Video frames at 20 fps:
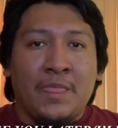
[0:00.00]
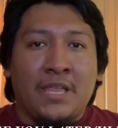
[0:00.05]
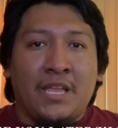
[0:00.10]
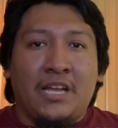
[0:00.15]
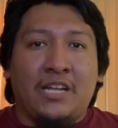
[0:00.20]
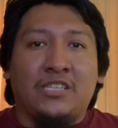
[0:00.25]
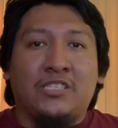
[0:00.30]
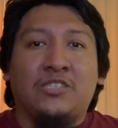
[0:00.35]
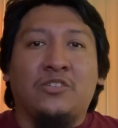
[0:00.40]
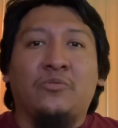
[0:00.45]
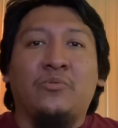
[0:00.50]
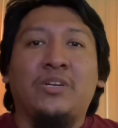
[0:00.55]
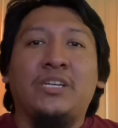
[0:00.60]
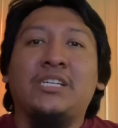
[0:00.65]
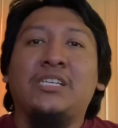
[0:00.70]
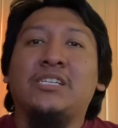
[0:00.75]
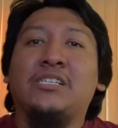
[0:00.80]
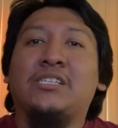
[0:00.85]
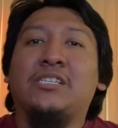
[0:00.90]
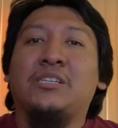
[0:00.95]
And so we
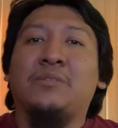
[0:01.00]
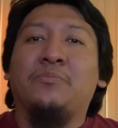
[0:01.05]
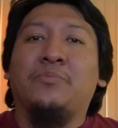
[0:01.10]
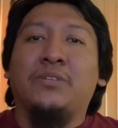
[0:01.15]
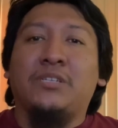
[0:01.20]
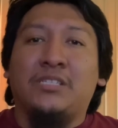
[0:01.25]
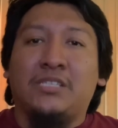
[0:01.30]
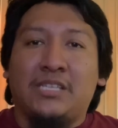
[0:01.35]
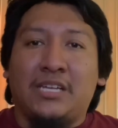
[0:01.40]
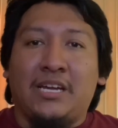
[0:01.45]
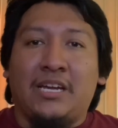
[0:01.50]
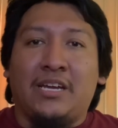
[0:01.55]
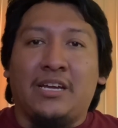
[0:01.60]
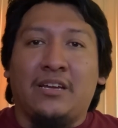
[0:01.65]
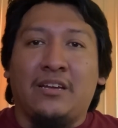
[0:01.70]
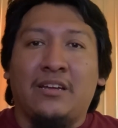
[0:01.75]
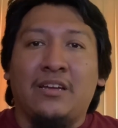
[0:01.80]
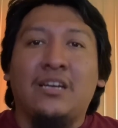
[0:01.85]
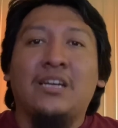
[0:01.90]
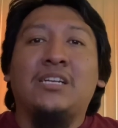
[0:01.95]
just simply say
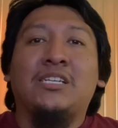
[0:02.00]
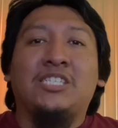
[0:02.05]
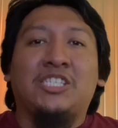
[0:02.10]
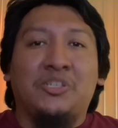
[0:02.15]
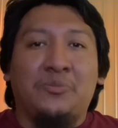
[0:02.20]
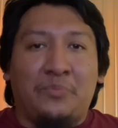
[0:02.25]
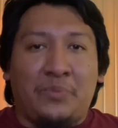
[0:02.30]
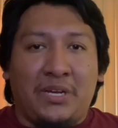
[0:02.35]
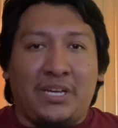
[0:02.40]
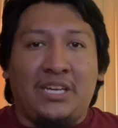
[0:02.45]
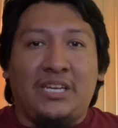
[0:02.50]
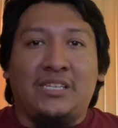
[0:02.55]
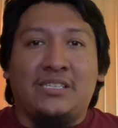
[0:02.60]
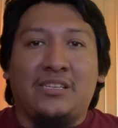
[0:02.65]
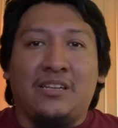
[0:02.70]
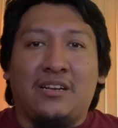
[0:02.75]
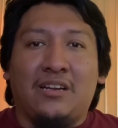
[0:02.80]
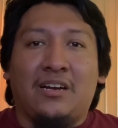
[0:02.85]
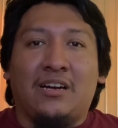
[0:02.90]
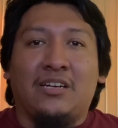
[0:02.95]
Chipi
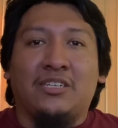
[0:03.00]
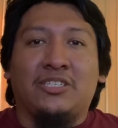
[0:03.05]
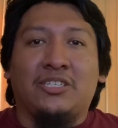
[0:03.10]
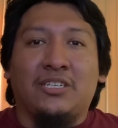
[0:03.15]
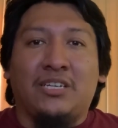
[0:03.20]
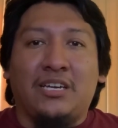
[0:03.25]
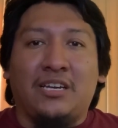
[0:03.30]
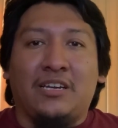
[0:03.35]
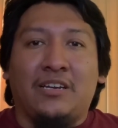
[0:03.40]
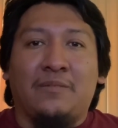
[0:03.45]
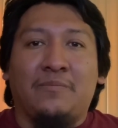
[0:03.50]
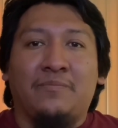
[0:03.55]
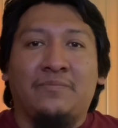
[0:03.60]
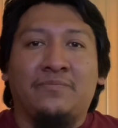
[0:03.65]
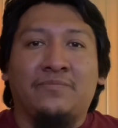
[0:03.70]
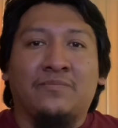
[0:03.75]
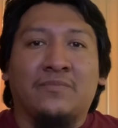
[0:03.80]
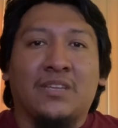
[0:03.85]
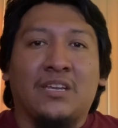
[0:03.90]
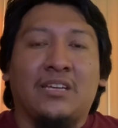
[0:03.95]
Sala Chigi.
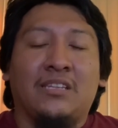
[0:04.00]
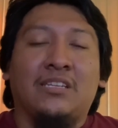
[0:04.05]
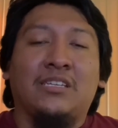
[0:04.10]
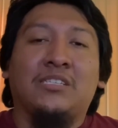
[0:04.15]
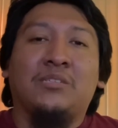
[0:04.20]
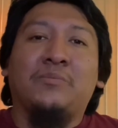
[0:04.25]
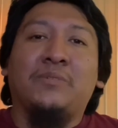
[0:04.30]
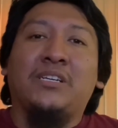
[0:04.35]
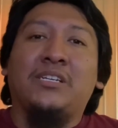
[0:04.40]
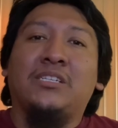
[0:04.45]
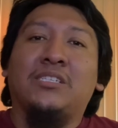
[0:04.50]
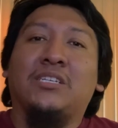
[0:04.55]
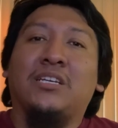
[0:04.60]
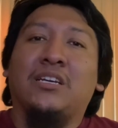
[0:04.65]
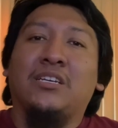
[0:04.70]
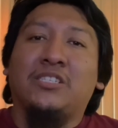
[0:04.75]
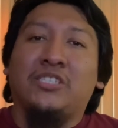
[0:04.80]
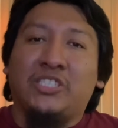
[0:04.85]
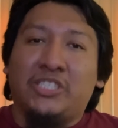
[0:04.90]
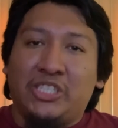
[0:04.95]
And this means
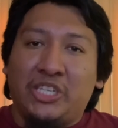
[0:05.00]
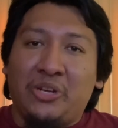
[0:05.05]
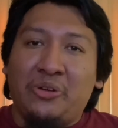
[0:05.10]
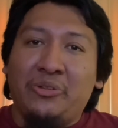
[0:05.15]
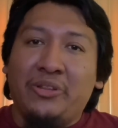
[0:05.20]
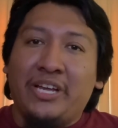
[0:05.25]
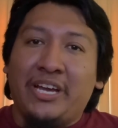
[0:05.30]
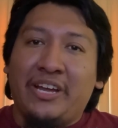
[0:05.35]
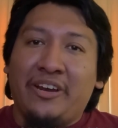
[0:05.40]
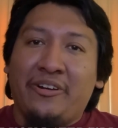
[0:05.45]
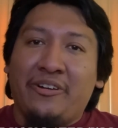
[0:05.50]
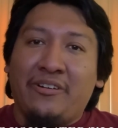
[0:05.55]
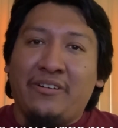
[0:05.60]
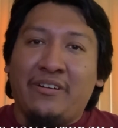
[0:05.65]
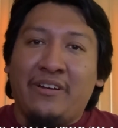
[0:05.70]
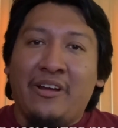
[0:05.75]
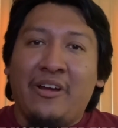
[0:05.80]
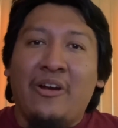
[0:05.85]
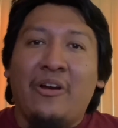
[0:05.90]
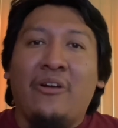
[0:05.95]
see you later,
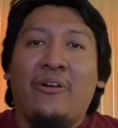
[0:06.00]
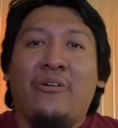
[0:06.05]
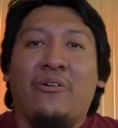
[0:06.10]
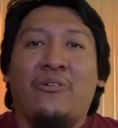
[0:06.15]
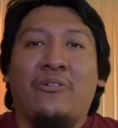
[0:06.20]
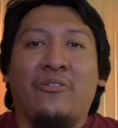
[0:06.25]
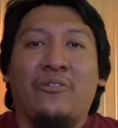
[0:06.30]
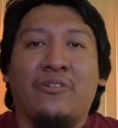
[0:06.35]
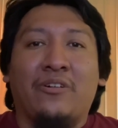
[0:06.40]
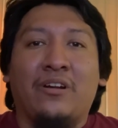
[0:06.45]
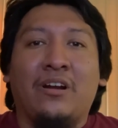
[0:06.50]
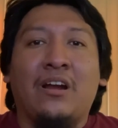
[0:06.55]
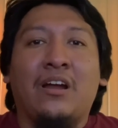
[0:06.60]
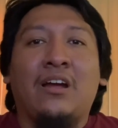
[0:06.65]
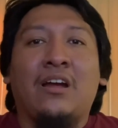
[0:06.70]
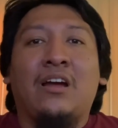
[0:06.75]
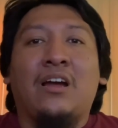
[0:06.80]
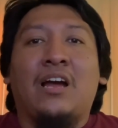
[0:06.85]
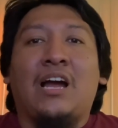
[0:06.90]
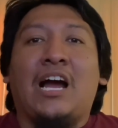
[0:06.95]
or
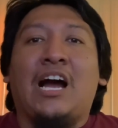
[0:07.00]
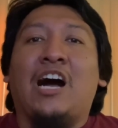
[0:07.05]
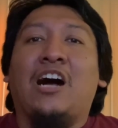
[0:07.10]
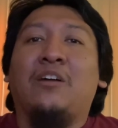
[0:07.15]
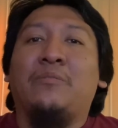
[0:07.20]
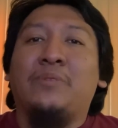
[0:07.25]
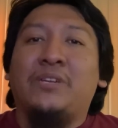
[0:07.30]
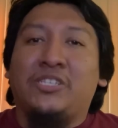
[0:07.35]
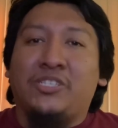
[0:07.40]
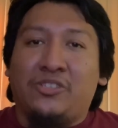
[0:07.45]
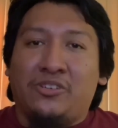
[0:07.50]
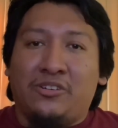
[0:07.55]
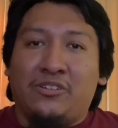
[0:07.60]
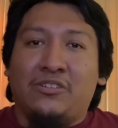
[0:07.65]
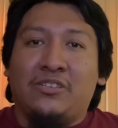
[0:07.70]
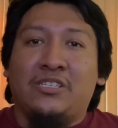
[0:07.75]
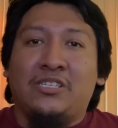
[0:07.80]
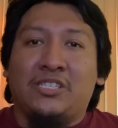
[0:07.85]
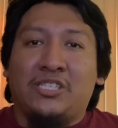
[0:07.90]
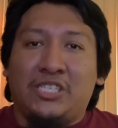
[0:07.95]
I'll be sure
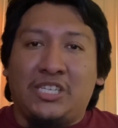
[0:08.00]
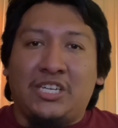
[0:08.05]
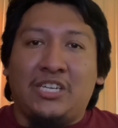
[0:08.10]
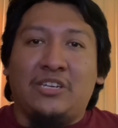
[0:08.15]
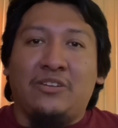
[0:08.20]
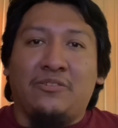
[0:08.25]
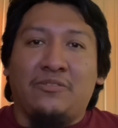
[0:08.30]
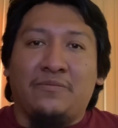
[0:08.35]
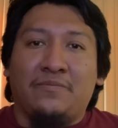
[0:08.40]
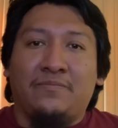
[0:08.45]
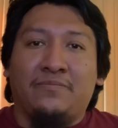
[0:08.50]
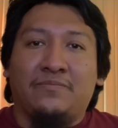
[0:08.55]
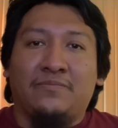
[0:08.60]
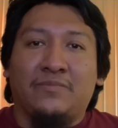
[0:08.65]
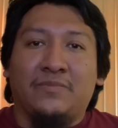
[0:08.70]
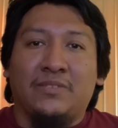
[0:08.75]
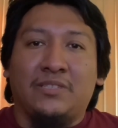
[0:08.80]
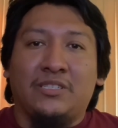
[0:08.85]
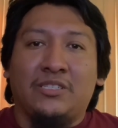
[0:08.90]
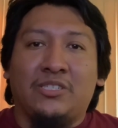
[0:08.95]
to see you.
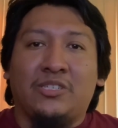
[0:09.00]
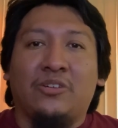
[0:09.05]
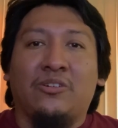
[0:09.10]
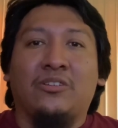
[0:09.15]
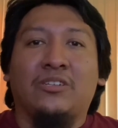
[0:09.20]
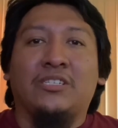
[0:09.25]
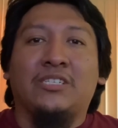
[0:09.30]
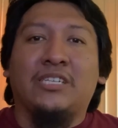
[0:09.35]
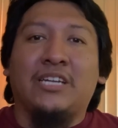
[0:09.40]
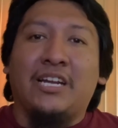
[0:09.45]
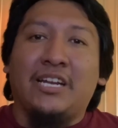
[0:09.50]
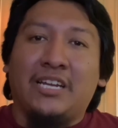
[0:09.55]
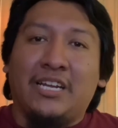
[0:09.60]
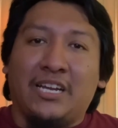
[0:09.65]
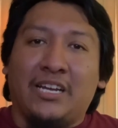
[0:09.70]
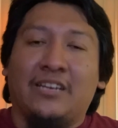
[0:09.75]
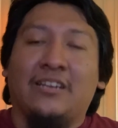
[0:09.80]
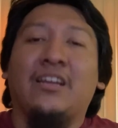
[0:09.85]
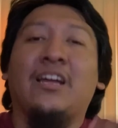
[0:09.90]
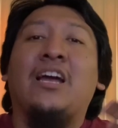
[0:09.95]
So let's say it
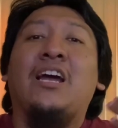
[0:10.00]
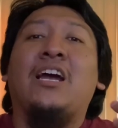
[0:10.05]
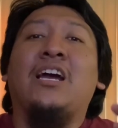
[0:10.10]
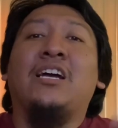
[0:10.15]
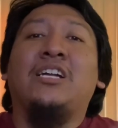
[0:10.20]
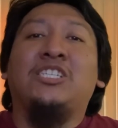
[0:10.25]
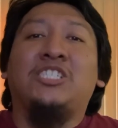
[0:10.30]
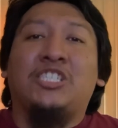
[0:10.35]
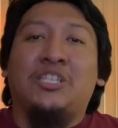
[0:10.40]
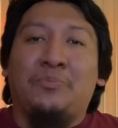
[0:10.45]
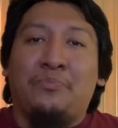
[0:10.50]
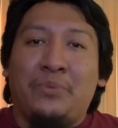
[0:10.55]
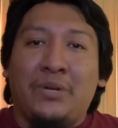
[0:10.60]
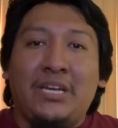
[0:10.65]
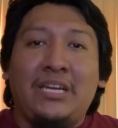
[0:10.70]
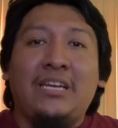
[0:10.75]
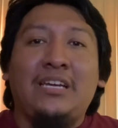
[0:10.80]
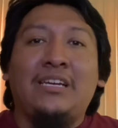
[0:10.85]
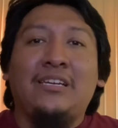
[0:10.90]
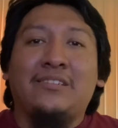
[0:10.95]
again.
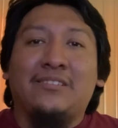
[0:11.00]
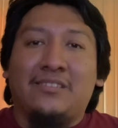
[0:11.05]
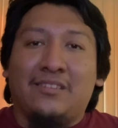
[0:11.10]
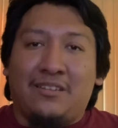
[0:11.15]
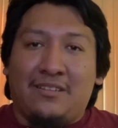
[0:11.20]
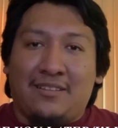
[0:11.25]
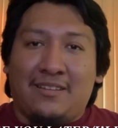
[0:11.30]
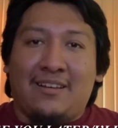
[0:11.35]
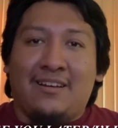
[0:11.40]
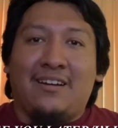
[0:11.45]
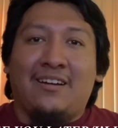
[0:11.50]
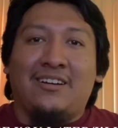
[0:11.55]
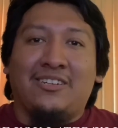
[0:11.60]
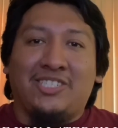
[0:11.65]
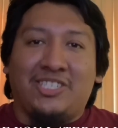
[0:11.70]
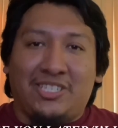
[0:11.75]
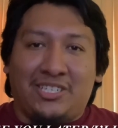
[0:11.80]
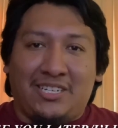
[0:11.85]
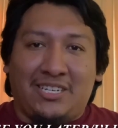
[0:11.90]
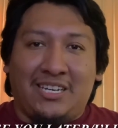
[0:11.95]
Chipi Sala
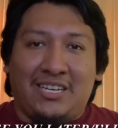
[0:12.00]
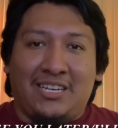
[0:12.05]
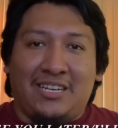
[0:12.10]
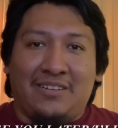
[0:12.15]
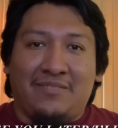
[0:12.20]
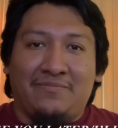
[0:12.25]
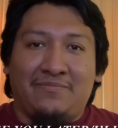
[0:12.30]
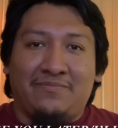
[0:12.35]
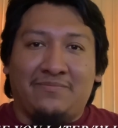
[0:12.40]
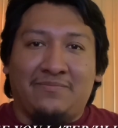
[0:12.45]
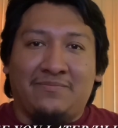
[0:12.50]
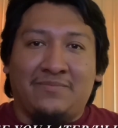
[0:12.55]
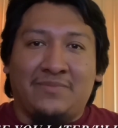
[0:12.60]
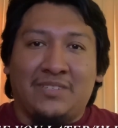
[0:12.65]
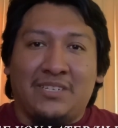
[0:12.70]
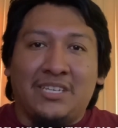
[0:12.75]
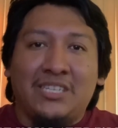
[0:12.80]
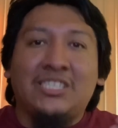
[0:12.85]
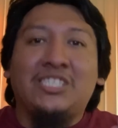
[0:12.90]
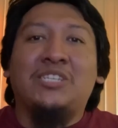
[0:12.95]
Chigi,
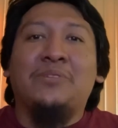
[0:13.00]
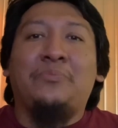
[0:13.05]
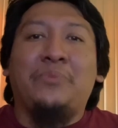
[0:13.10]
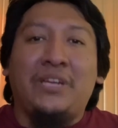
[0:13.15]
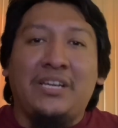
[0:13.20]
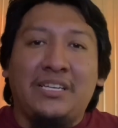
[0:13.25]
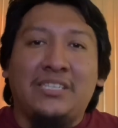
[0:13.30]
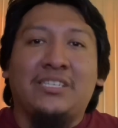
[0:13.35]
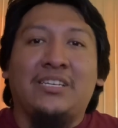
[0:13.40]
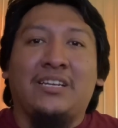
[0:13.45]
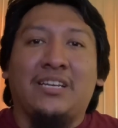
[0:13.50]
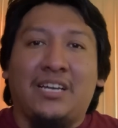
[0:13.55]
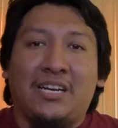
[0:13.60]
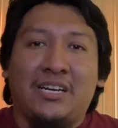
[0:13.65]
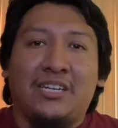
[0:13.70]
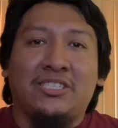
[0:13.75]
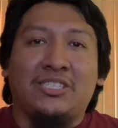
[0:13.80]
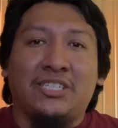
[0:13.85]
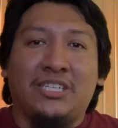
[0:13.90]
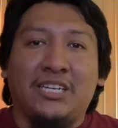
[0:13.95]
Chipi
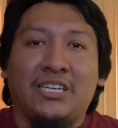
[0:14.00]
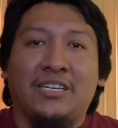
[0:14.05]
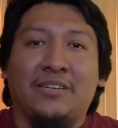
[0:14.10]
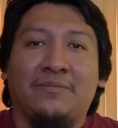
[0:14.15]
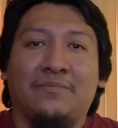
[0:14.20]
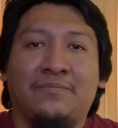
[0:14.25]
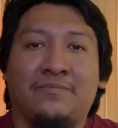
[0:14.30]
Sala Chigi.